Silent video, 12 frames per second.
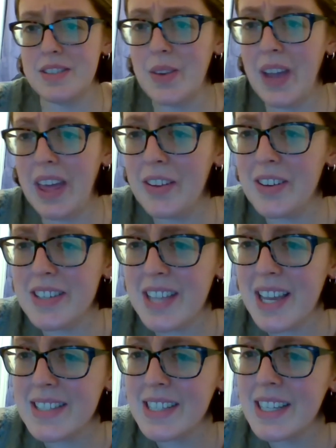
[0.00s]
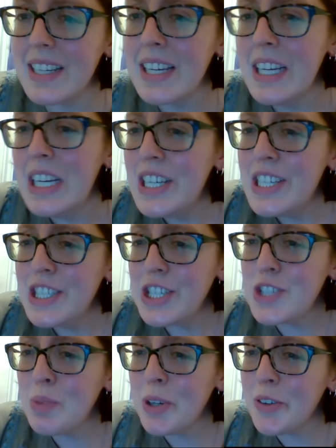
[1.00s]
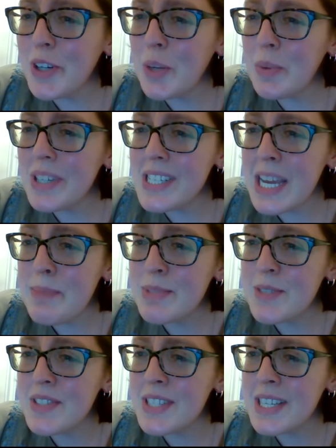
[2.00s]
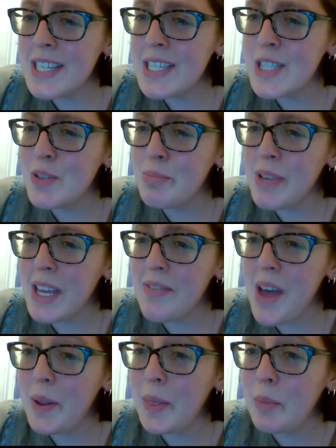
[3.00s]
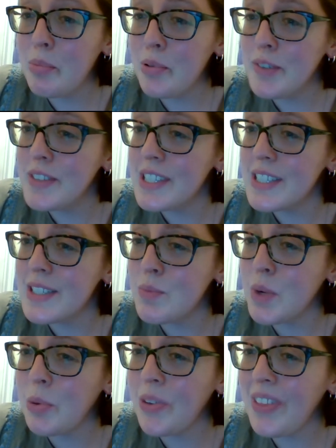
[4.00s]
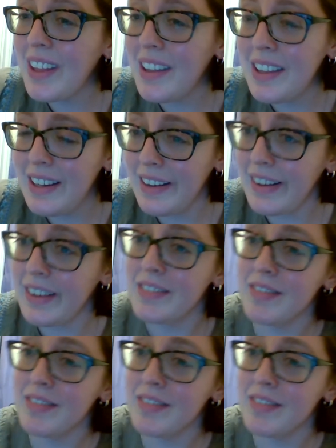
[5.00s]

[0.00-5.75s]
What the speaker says: So Heather is asking, just wondering what types of seeds are being found in the prairies. What were they eating?